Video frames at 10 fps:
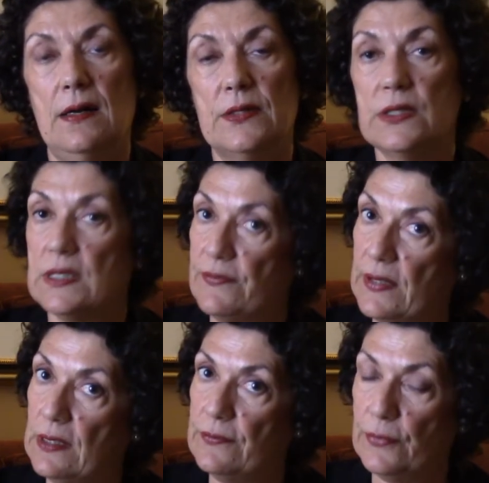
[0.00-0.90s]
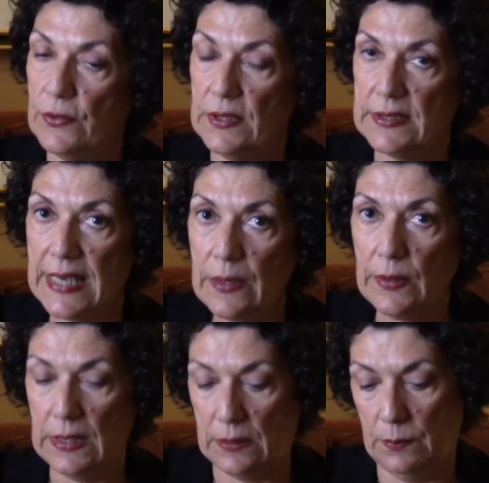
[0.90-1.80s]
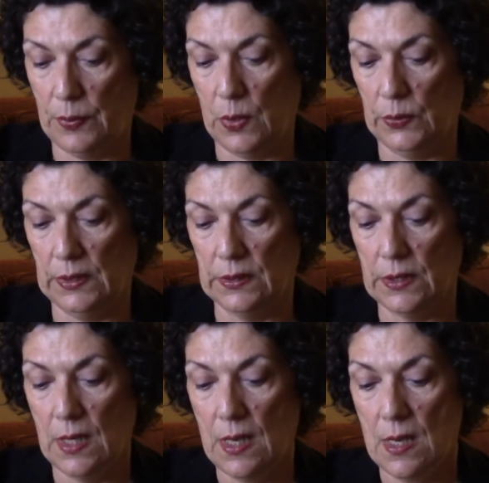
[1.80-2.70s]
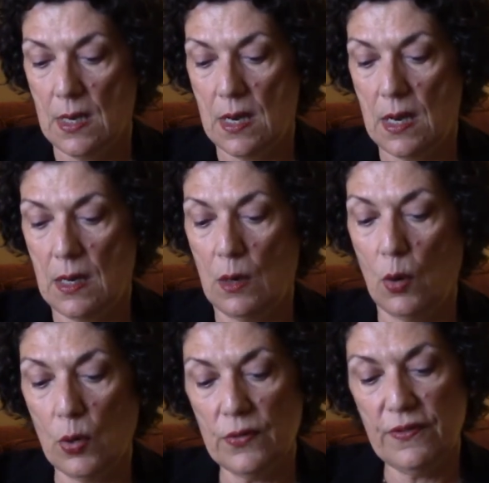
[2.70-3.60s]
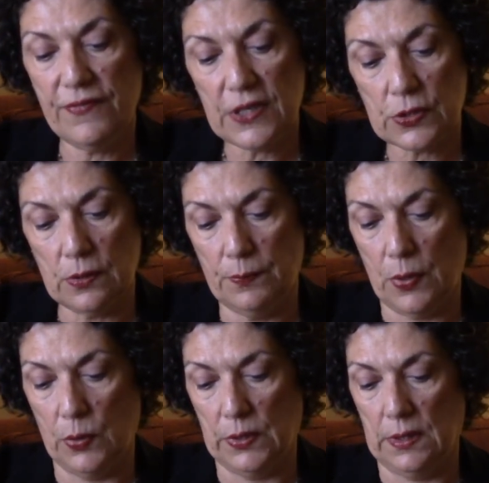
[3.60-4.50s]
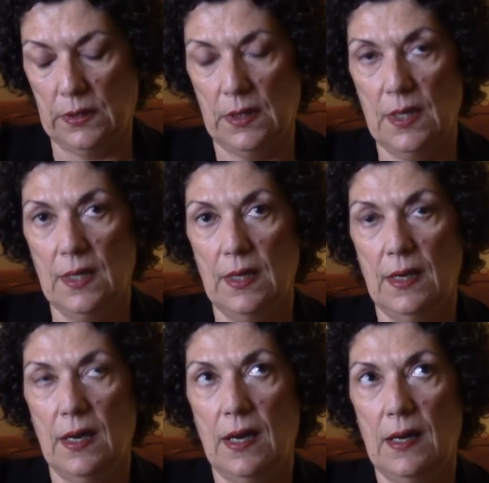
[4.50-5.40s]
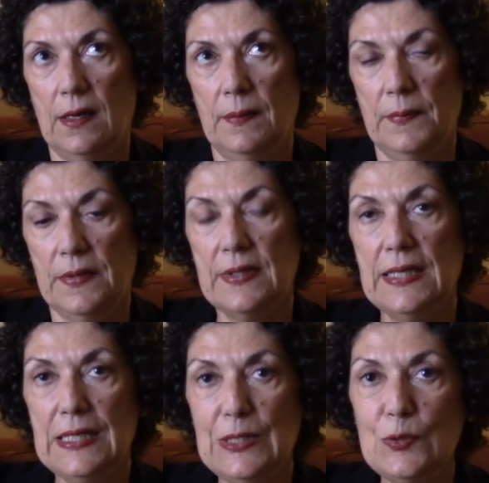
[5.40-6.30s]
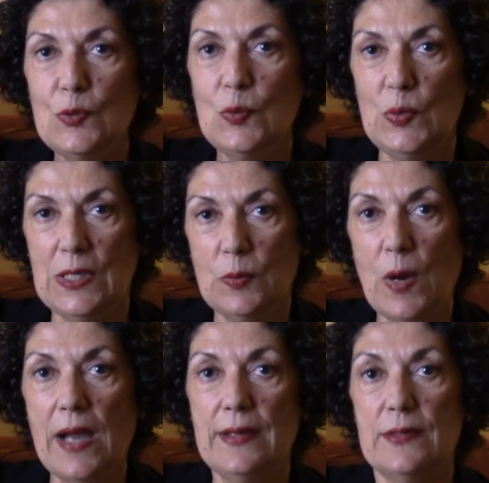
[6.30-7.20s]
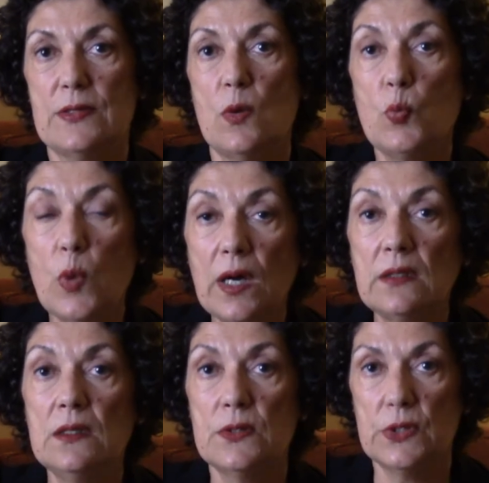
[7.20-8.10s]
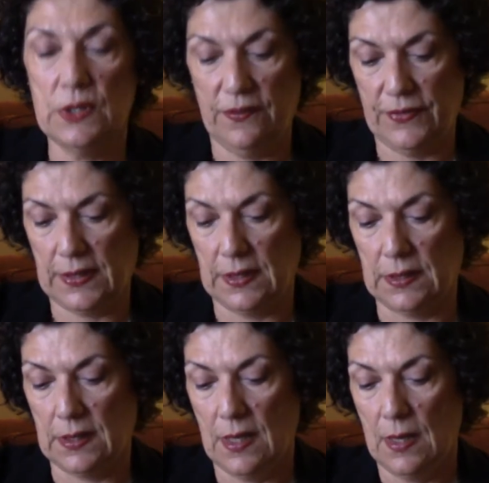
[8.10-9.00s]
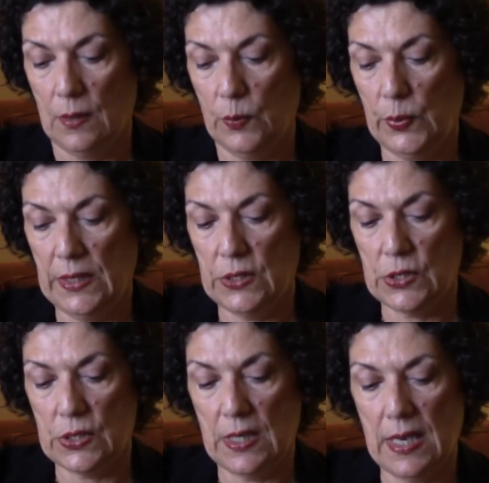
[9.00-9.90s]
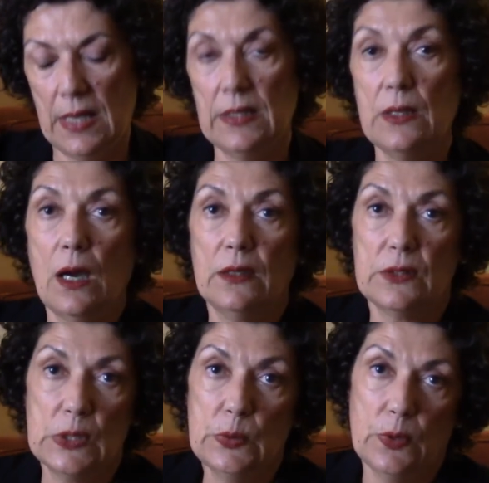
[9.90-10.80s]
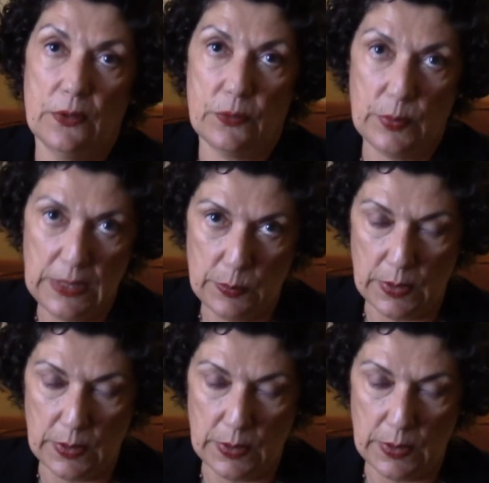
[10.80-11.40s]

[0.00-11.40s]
certificate for the dairy component or the fish component. The EU requires one certificate, which not two or three